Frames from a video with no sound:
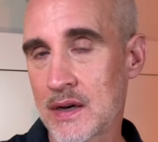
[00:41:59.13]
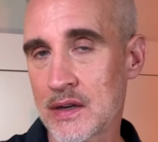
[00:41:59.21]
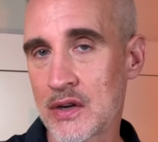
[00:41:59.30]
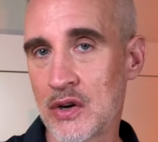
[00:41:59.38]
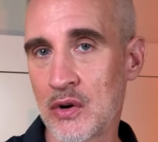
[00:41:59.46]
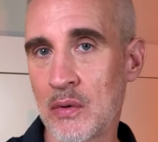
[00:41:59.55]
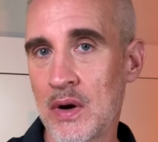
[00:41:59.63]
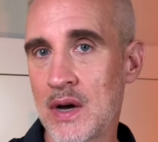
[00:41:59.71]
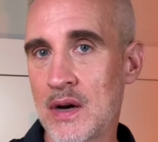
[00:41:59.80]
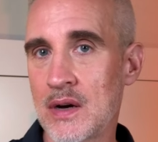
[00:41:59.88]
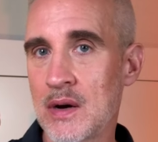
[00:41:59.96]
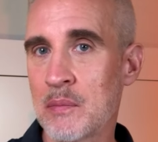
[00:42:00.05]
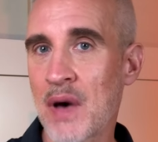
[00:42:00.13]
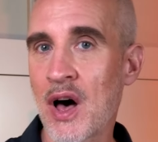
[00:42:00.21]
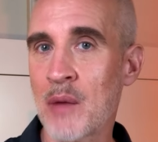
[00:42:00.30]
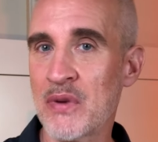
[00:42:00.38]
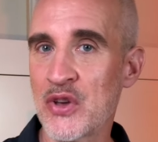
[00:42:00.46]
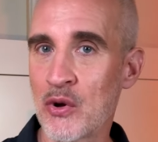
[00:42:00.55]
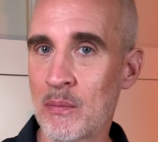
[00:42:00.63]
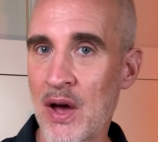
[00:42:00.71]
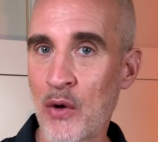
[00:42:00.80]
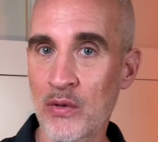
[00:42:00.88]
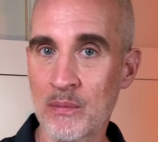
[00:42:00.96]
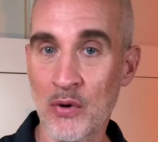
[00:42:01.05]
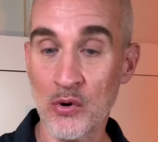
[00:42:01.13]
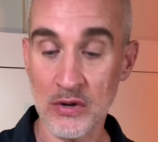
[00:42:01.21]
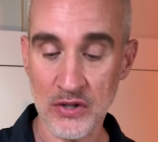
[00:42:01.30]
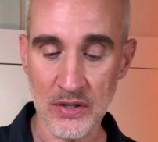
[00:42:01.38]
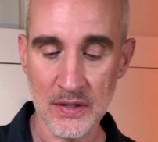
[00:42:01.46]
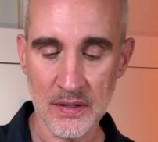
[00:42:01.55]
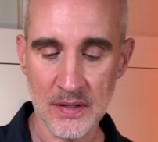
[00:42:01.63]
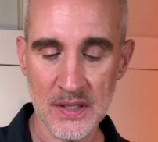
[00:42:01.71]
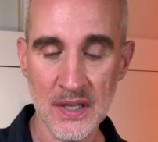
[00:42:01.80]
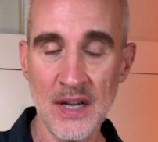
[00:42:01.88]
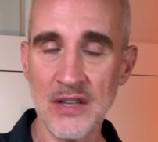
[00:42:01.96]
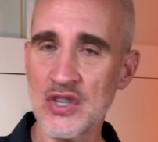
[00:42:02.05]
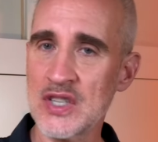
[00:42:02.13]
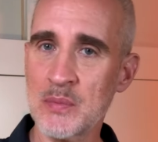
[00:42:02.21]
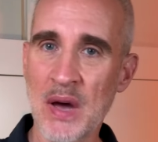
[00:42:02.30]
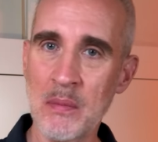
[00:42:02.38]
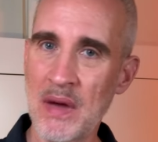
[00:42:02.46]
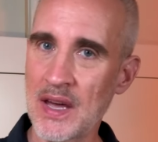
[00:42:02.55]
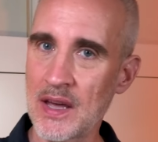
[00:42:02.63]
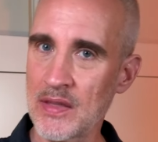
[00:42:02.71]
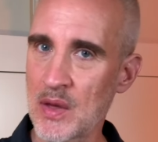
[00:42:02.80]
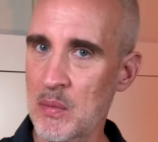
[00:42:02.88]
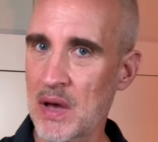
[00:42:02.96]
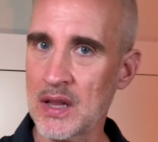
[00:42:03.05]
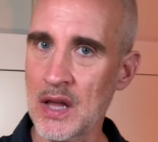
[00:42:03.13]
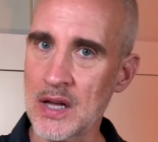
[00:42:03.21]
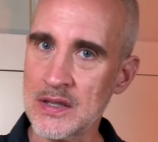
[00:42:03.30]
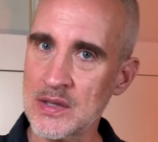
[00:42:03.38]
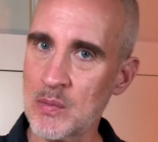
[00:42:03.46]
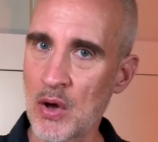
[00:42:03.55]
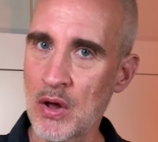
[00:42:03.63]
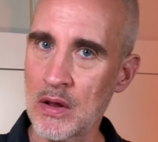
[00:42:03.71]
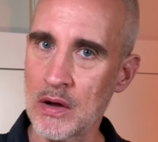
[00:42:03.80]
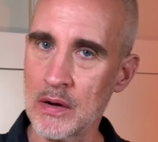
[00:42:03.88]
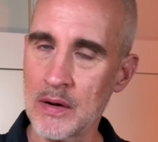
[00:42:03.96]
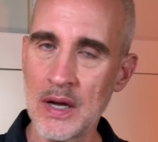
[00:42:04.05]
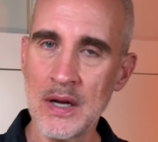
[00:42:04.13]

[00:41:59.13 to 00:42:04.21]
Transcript: you know, pop-in-your-mouth portions just by making them a lot smaller.